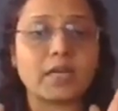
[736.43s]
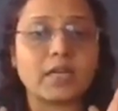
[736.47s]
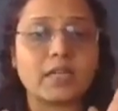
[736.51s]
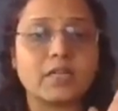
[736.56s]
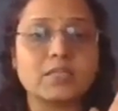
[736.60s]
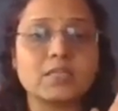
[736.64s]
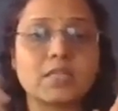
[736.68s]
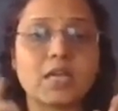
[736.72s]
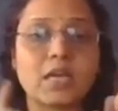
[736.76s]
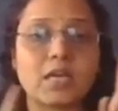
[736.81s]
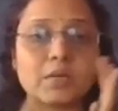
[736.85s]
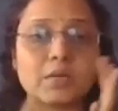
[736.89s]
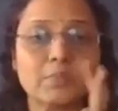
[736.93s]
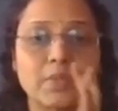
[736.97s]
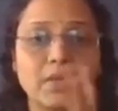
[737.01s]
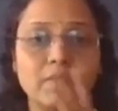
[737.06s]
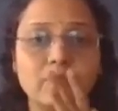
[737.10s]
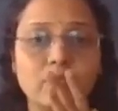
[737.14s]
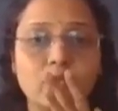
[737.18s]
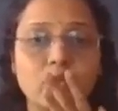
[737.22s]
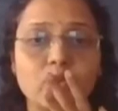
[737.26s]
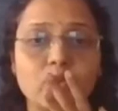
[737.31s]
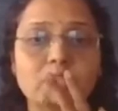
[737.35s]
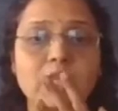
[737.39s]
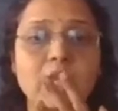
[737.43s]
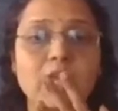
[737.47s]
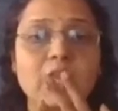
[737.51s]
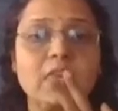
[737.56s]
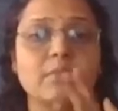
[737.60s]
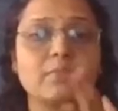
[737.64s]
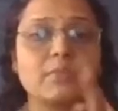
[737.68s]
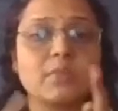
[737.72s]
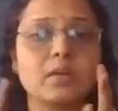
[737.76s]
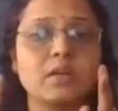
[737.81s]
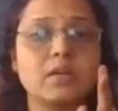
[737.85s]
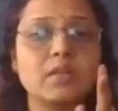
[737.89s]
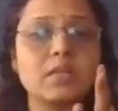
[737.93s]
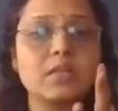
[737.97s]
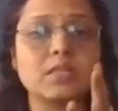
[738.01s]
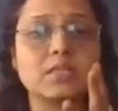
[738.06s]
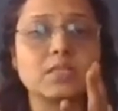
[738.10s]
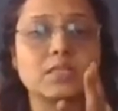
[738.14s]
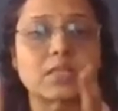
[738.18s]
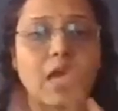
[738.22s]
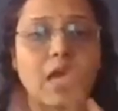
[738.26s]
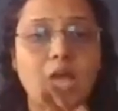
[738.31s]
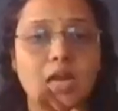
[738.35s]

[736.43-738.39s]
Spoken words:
that is herbivorous animals,